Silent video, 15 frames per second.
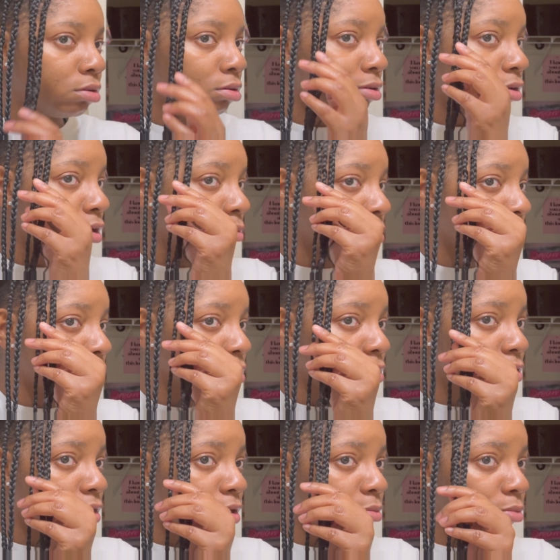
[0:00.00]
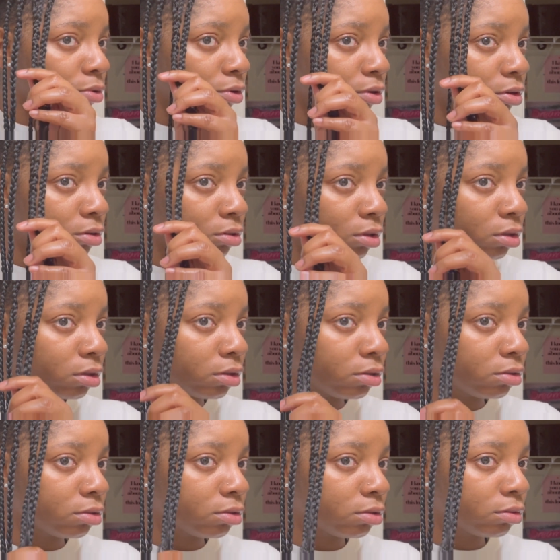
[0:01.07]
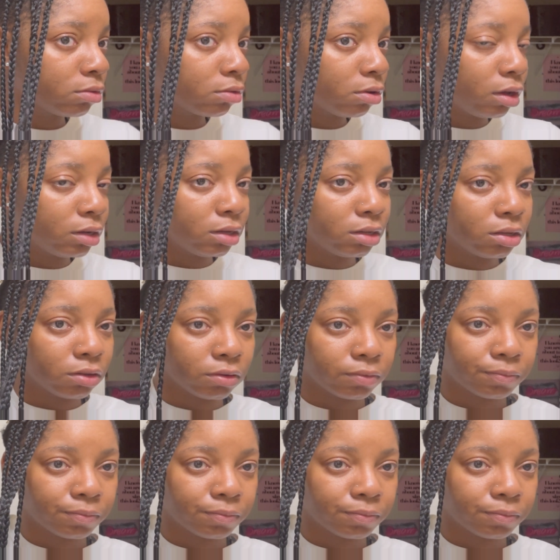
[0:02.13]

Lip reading: Yep, that's the same braid size. I did good.